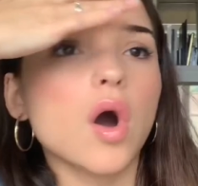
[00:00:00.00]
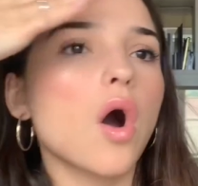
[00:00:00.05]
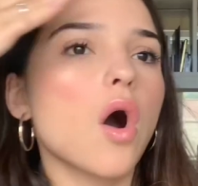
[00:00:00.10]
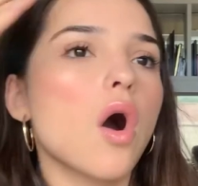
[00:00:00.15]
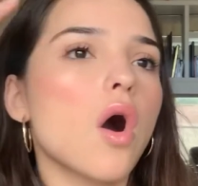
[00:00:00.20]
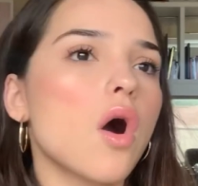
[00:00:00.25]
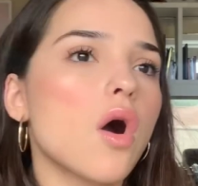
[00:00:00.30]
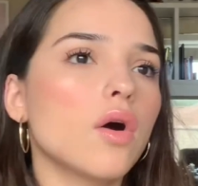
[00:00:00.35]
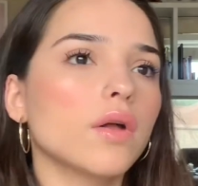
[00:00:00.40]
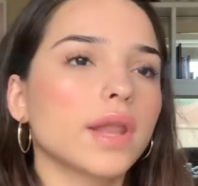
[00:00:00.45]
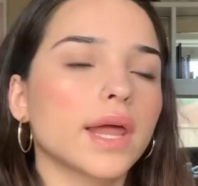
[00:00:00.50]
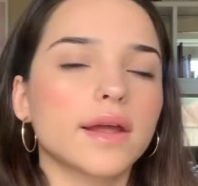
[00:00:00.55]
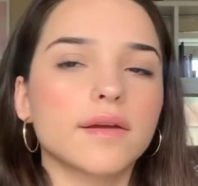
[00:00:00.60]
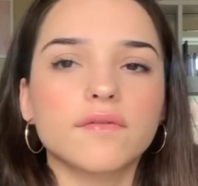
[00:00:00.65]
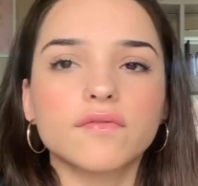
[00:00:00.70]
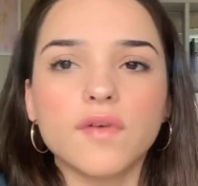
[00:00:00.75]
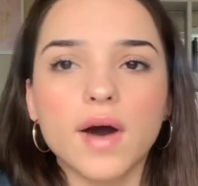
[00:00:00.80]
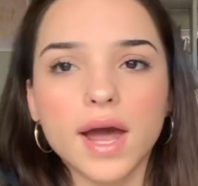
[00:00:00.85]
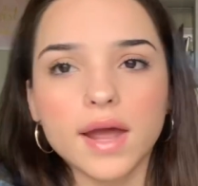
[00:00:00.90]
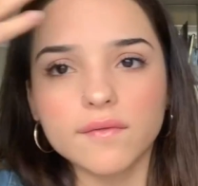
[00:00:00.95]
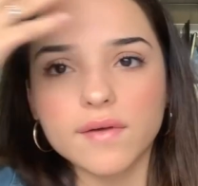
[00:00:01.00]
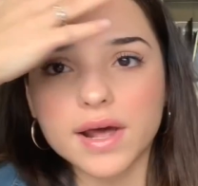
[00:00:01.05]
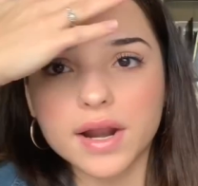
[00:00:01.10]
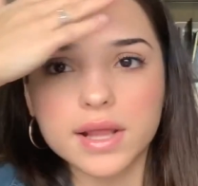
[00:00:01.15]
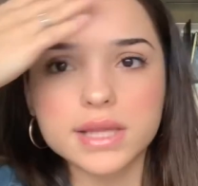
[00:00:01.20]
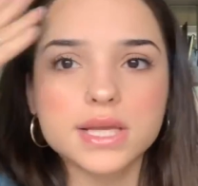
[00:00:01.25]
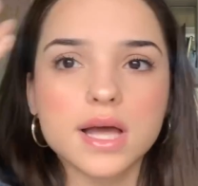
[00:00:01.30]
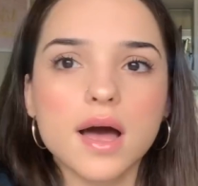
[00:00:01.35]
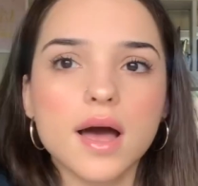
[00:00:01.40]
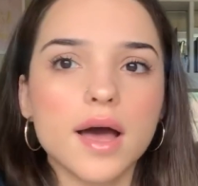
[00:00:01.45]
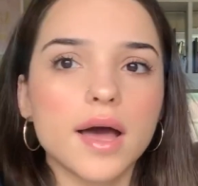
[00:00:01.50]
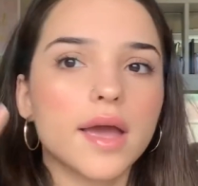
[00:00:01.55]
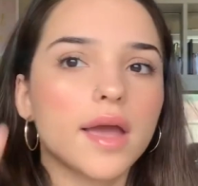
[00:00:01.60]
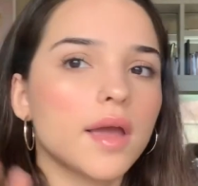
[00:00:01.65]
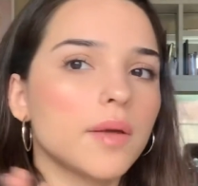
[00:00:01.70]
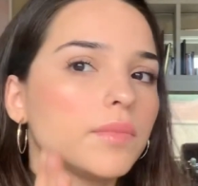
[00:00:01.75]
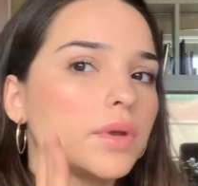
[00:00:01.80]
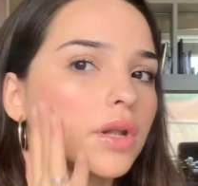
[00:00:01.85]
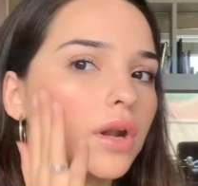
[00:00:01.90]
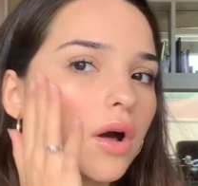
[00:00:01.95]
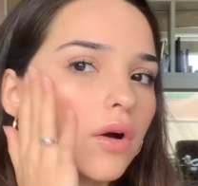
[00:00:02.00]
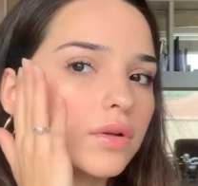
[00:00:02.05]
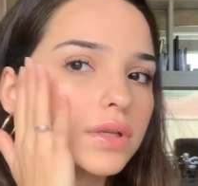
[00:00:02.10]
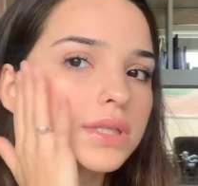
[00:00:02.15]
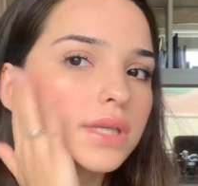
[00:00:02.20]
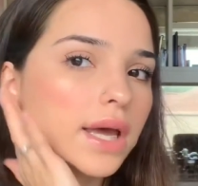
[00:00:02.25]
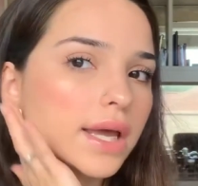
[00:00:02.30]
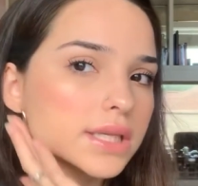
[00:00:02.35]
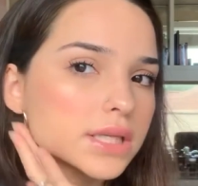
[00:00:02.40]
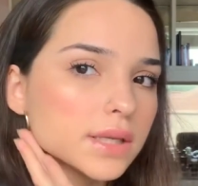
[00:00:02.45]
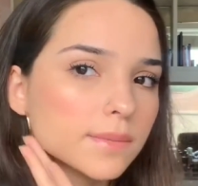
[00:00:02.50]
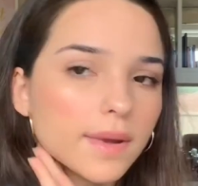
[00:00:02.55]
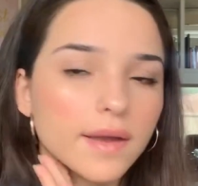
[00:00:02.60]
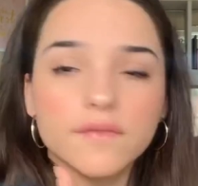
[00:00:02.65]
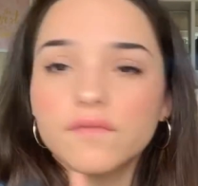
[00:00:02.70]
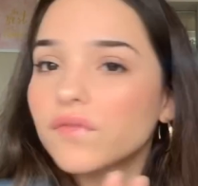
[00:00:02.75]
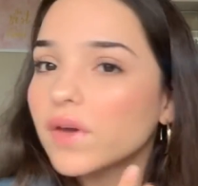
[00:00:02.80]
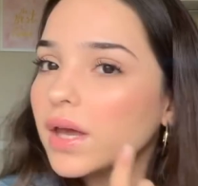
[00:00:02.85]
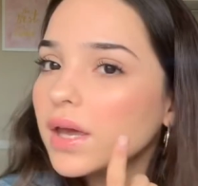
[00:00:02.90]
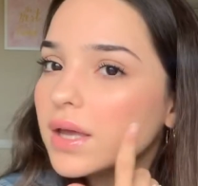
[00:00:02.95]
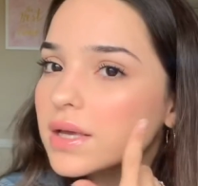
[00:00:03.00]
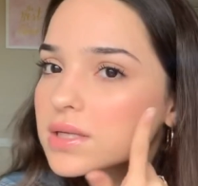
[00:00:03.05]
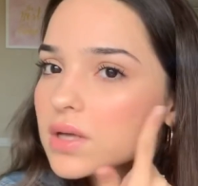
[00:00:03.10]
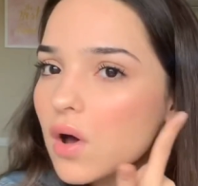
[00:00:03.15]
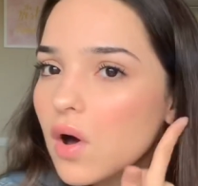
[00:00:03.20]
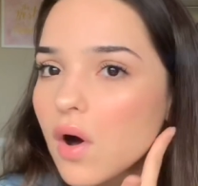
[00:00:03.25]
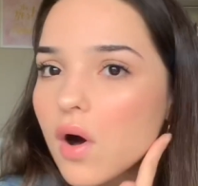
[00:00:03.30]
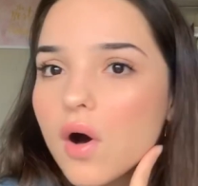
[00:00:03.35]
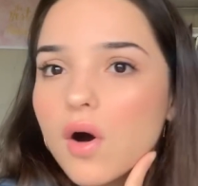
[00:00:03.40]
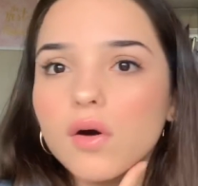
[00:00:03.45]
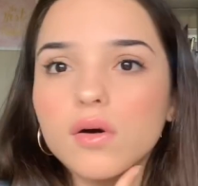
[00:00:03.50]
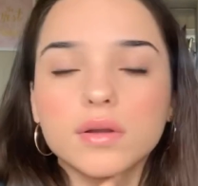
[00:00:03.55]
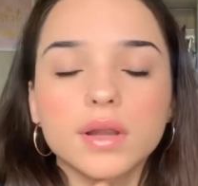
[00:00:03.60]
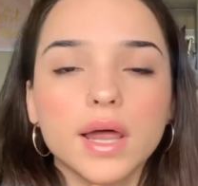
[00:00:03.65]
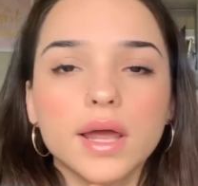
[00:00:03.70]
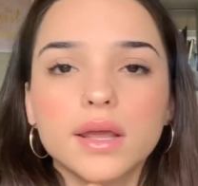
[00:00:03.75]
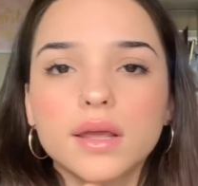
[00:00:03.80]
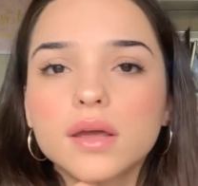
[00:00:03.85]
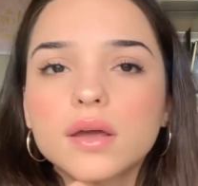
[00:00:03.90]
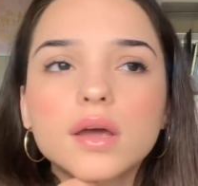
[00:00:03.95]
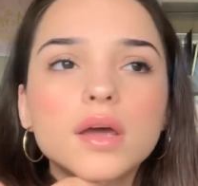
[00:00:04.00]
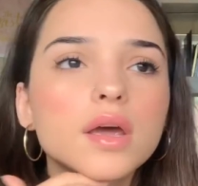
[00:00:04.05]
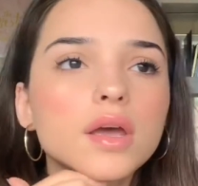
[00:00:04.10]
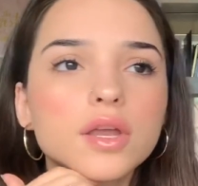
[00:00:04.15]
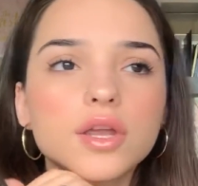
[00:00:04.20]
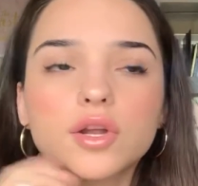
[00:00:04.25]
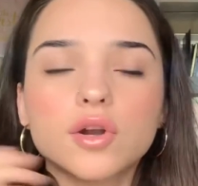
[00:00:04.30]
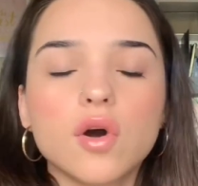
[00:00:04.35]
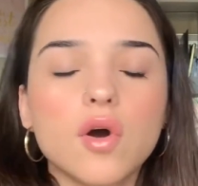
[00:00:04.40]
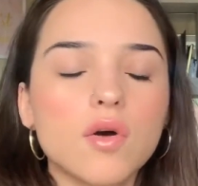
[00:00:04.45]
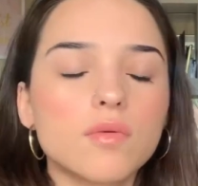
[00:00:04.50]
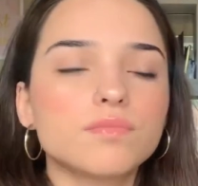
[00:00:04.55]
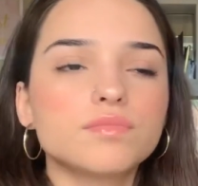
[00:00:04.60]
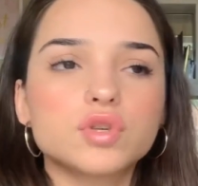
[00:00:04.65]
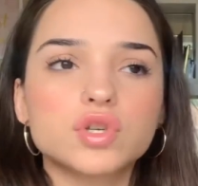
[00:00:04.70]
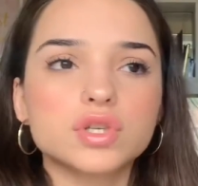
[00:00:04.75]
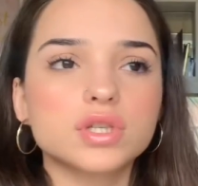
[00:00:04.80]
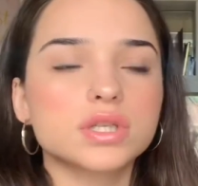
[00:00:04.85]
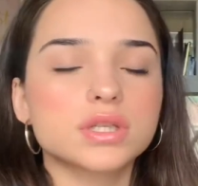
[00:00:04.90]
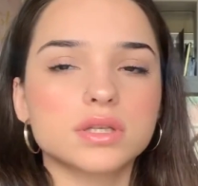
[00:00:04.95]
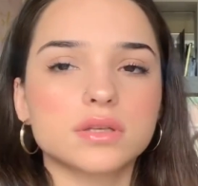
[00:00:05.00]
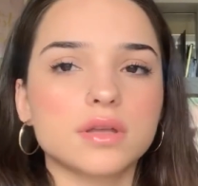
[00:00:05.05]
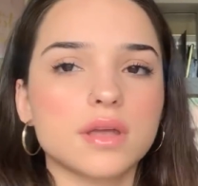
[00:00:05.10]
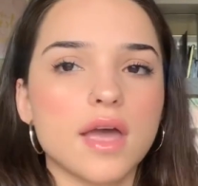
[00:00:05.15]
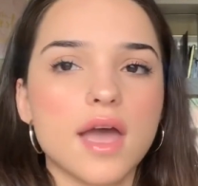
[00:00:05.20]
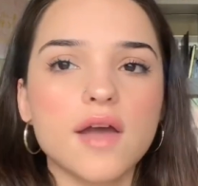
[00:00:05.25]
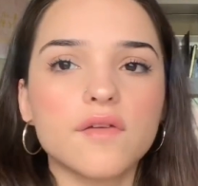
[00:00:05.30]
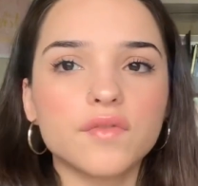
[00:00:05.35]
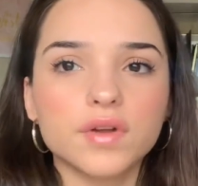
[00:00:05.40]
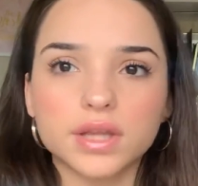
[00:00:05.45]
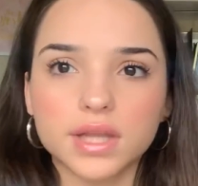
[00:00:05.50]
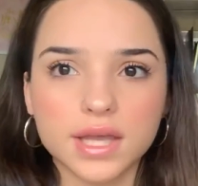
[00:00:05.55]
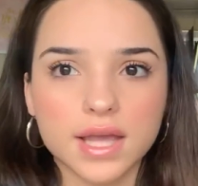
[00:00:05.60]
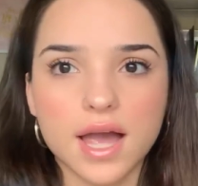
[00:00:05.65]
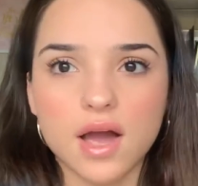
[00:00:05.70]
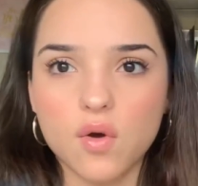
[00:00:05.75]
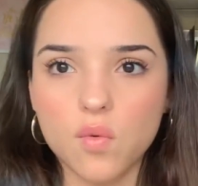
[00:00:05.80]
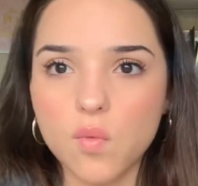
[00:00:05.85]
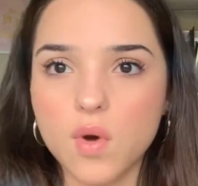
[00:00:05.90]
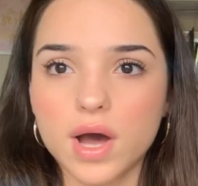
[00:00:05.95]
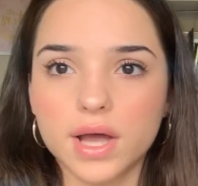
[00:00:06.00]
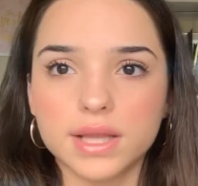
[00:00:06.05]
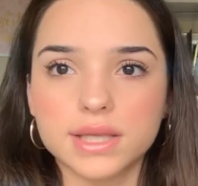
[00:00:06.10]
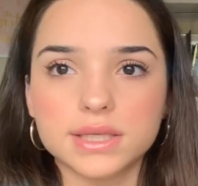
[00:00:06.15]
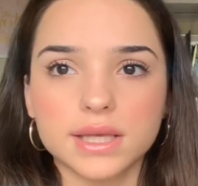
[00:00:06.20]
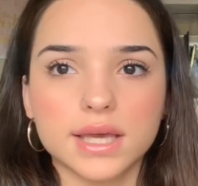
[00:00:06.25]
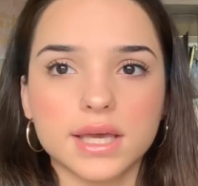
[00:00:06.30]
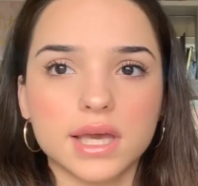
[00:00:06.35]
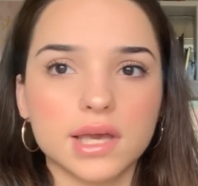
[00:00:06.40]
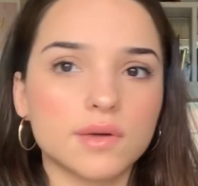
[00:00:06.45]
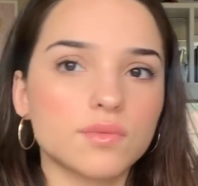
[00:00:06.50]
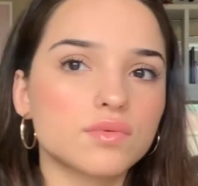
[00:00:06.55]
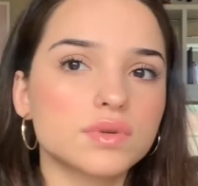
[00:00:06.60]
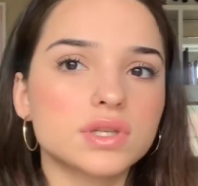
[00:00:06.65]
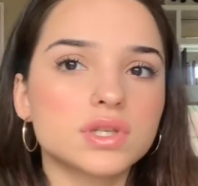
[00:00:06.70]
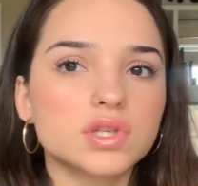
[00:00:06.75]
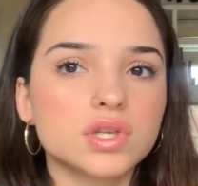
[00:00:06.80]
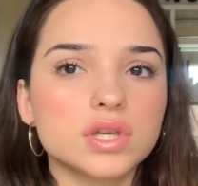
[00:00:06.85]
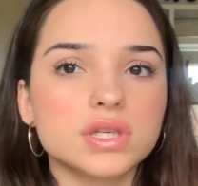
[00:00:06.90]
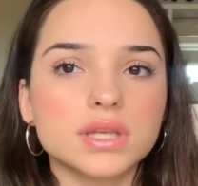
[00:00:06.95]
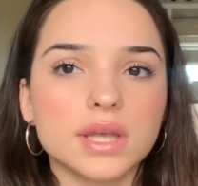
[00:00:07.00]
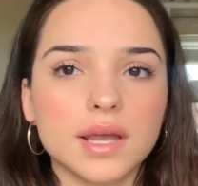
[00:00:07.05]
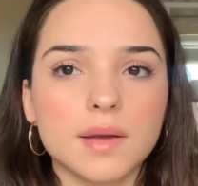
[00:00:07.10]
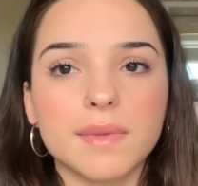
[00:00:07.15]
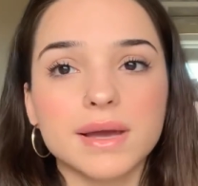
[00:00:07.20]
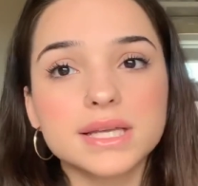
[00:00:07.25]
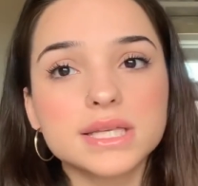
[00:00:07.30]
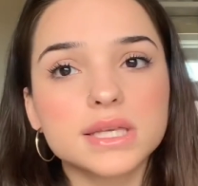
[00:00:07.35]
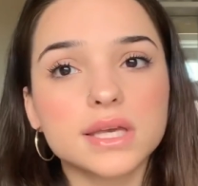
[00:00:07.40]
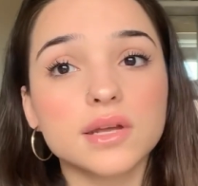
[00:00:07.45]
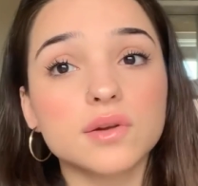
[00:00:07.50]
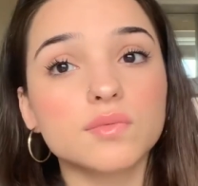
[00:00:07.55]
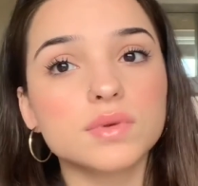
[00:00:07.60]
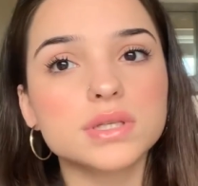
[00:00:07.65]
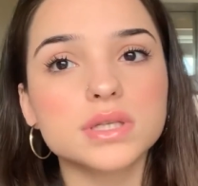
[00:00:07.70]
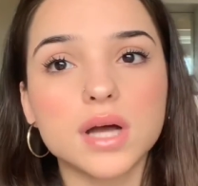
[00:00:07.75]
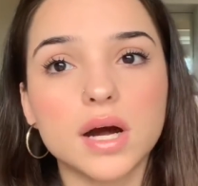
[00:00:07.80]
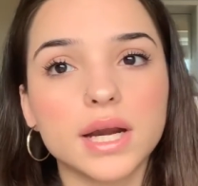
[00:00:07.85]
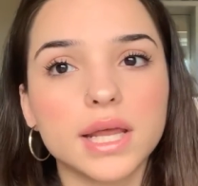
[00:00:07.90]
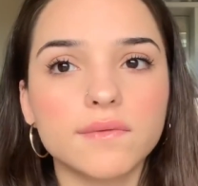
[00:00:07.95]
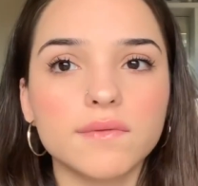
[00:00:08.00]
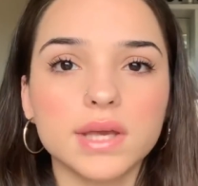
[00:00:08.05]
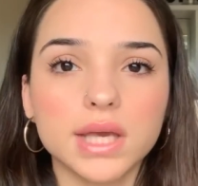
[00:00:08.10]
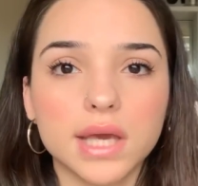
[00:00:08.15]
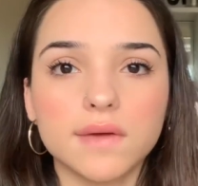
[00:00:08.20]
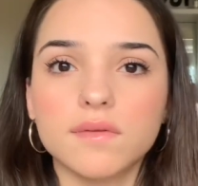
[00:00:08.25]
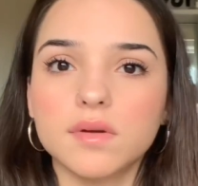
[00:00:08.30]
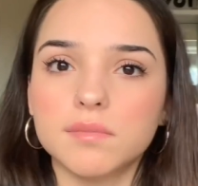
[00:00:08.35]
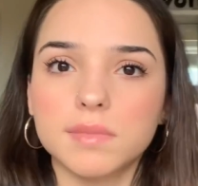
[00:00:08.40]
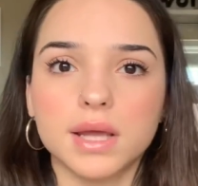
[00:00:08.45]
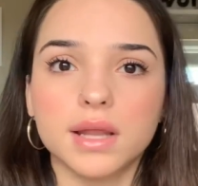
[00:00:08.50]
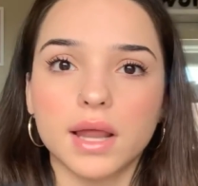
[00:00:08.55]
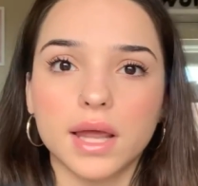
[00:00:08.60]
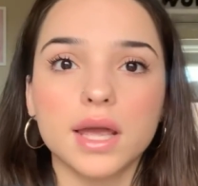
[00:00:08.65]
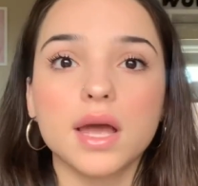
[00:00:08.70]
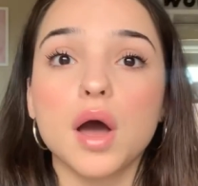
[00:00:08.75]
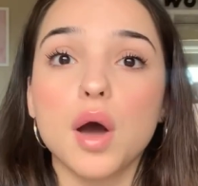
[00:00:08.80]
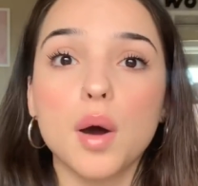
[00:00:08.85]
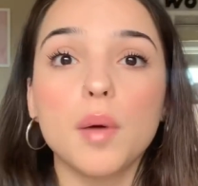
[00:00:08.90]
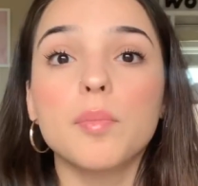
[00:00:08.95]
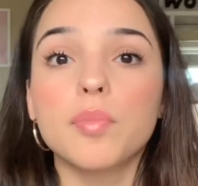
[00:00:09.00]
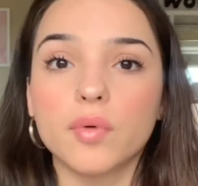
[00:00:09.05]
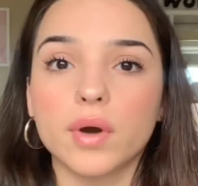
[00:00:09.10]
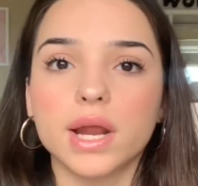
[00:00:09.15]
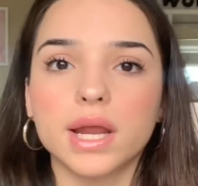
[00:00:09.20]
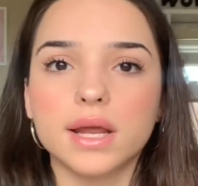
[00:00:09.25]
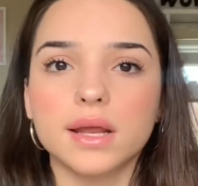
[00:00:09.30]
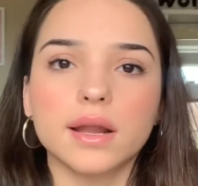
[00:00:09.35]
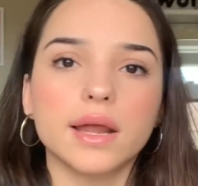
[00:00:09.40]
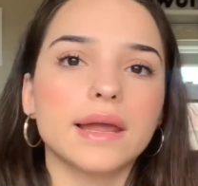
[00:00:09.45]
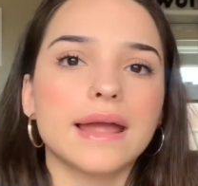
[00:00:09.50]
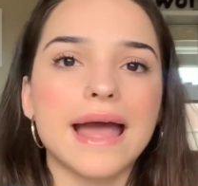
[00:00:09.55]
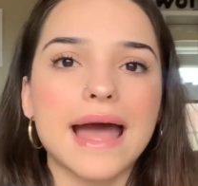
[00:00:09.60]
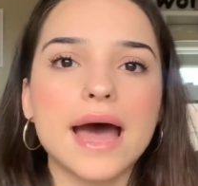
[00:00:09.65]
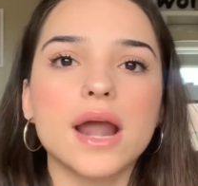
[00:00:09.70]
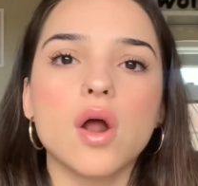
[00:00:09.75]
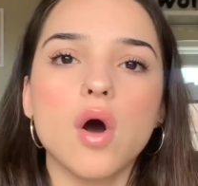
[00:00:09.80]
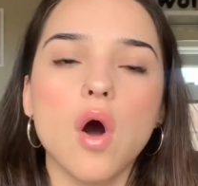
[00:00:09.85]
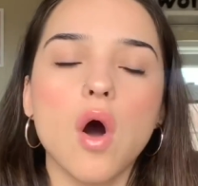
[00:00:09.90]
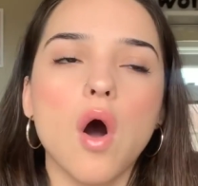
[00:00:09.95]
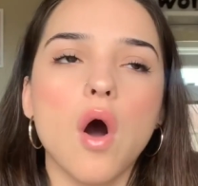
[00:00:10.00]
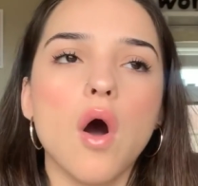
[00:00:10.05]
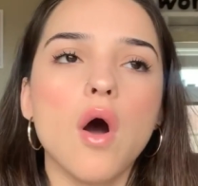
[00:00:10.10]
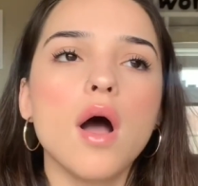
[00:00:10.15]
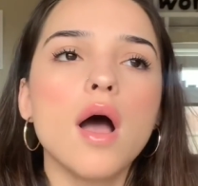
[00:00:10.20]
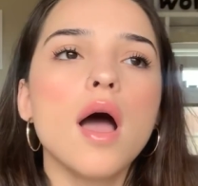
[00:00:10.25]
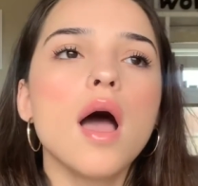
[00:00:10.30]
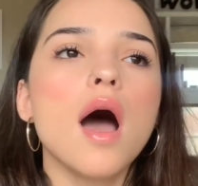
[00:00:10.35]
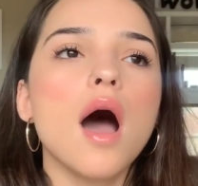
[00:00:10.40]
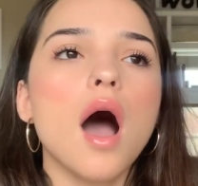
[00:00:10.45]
all like 5 at a time, you know, sides of my face, all like, you know, just everything at once. Like it was just like my skin was not even giving me like a break, like at all.